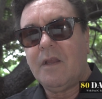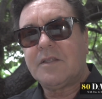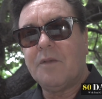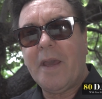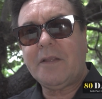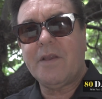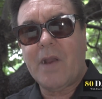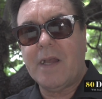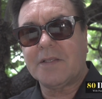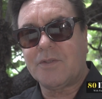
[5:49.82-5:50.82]
So back
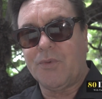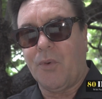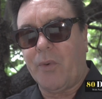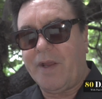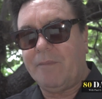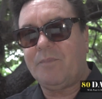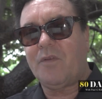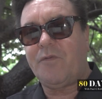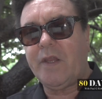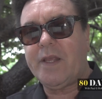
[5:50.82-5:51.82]
to our story.
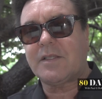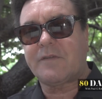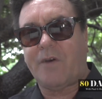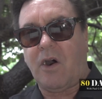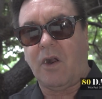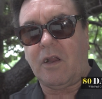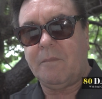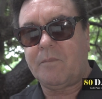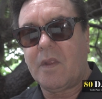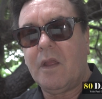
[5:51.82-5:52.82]
Phileas Fogg
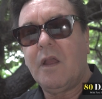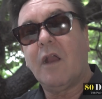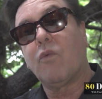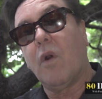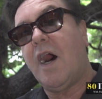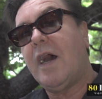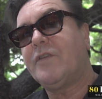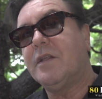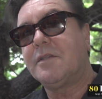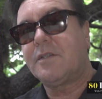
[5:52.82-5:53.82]

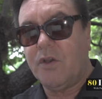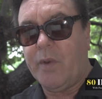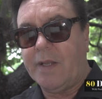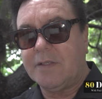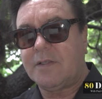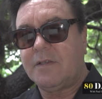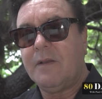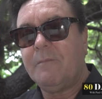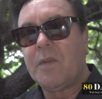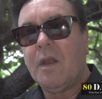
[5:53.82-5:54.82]
arrived in Suez
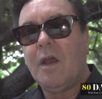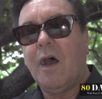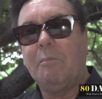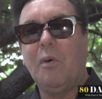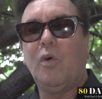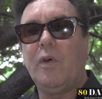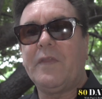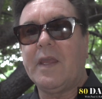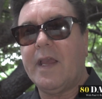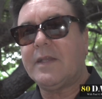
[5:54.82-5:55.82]
aboard
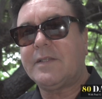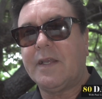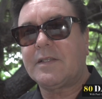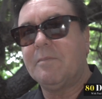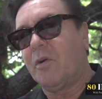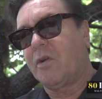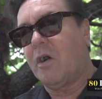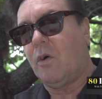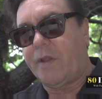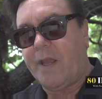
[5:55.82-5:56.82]
the S S
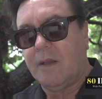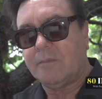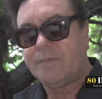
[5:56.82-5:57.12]
Mongolia,